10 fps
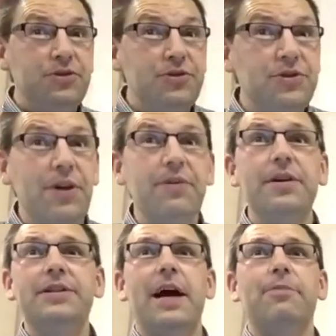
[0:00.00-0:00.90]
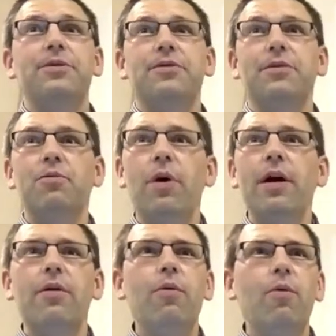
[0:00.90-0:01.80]
Jonah chapter 3.
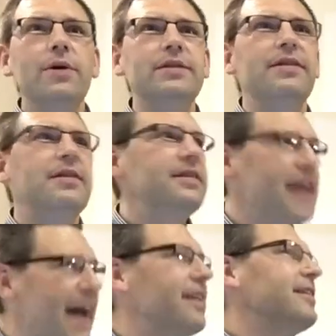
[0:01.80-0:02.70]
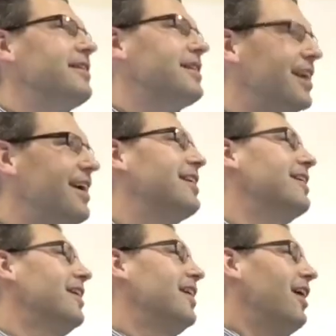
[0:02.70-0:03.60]
What, what did that
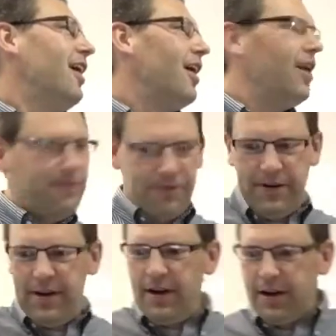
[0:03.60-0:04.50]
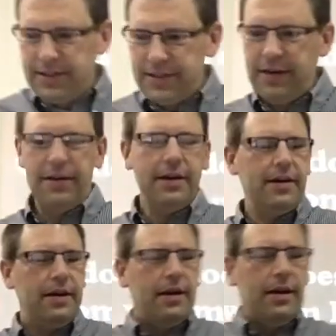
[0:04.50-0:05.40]
king of
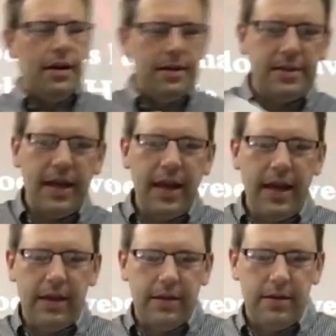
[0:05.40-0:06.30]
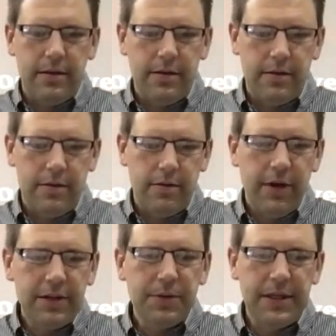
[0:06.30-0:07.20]
Assyria say?
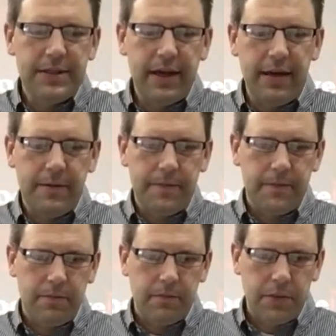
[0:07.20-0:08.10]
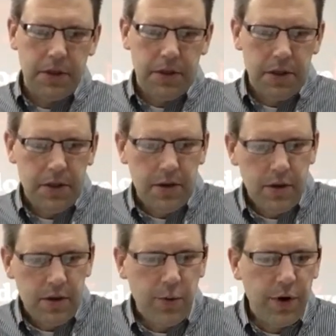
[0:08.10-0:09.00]
Well, here's what he said.
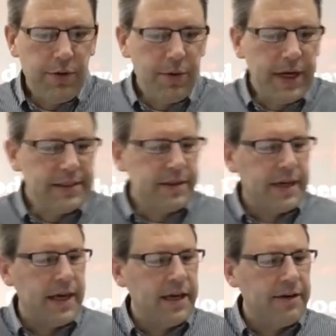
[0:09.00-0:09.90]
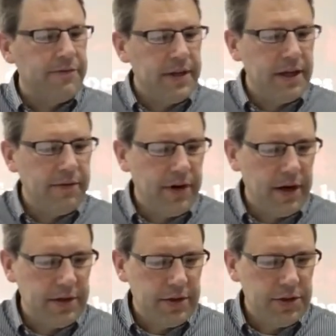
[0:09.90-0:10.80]
The word reached the king of
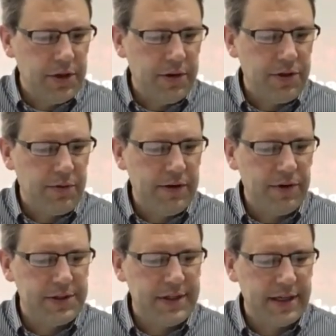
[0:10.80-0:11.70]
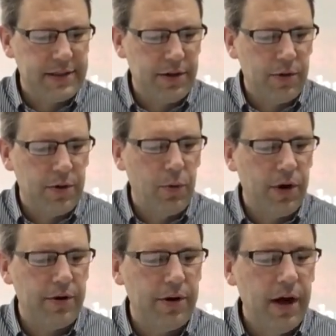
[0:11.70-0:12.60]
Nineveh, Jonah 3, verse 6. The, the
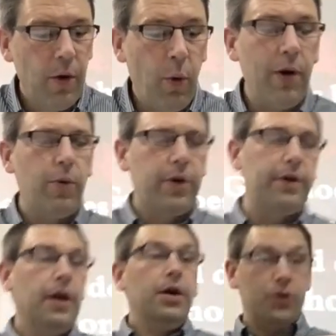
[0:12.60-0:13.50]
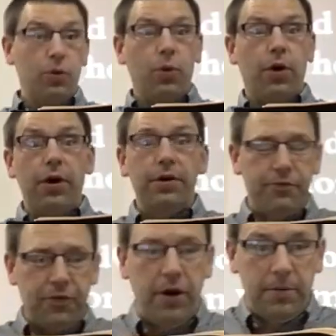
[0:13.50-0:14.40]
word, what word? The
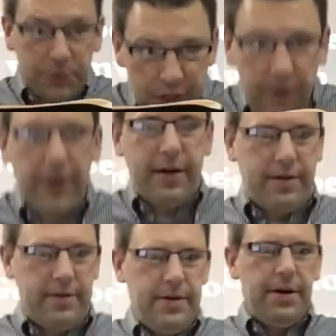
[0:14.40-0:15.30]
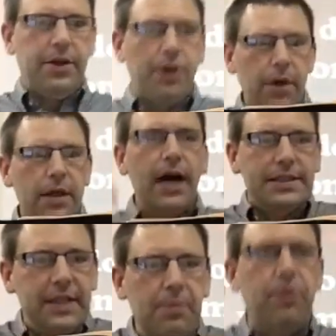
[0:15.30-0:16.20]
word from Jonah, the
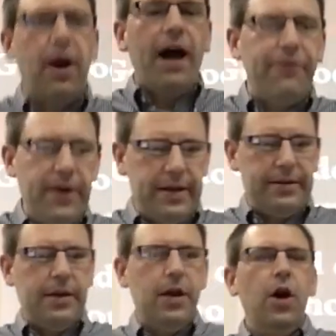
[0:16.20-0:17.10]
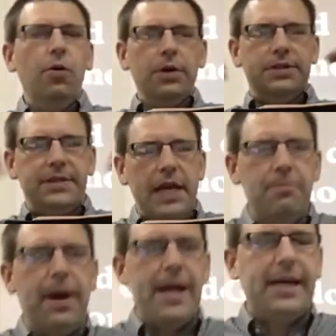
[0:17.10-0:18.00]
reluctant prophet who was
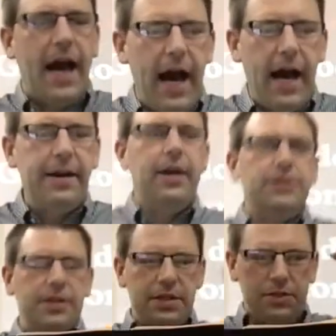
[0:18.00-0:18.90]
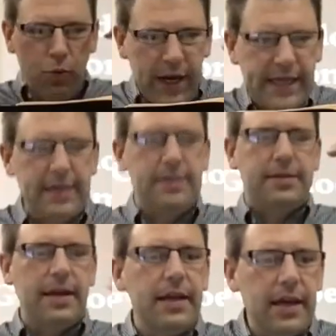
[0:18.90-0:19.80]
sent by God to this wicked
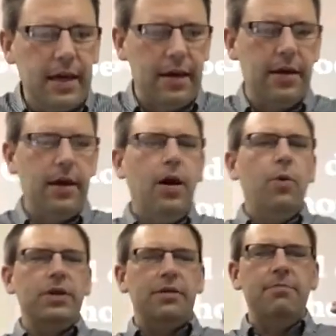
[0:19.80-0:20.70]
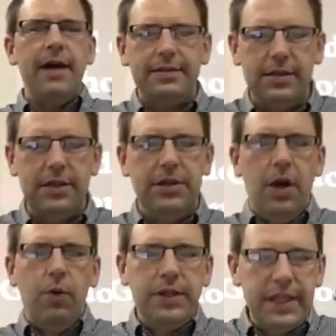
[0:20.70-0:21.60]
city with a message
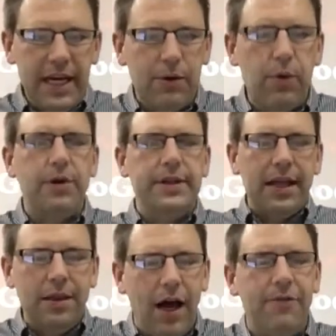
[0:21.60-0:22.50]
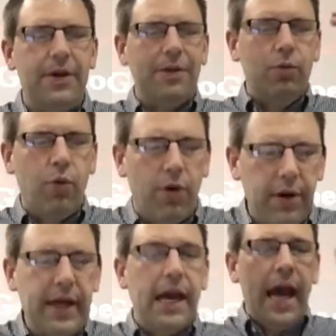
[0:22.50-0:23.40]
which equaled a loving
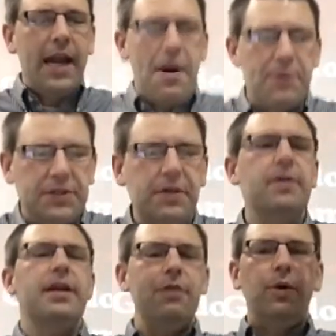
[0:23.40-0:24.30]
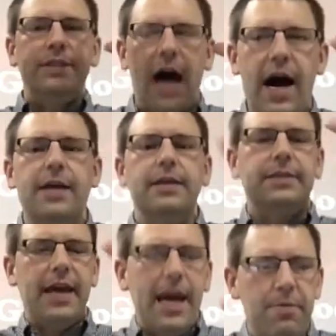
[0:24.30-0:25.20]
warning. An opportunity was on the
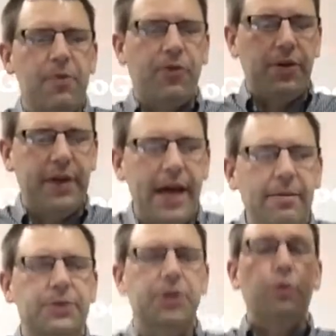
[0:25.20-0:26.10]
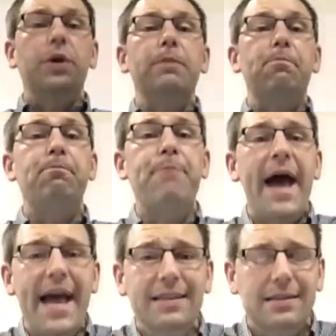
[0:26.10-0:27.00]
table for them to
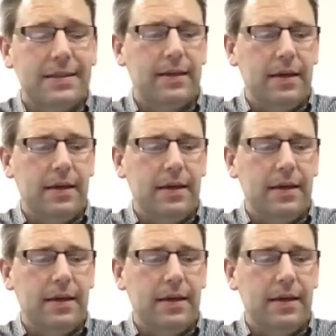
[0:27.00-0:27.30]
repent,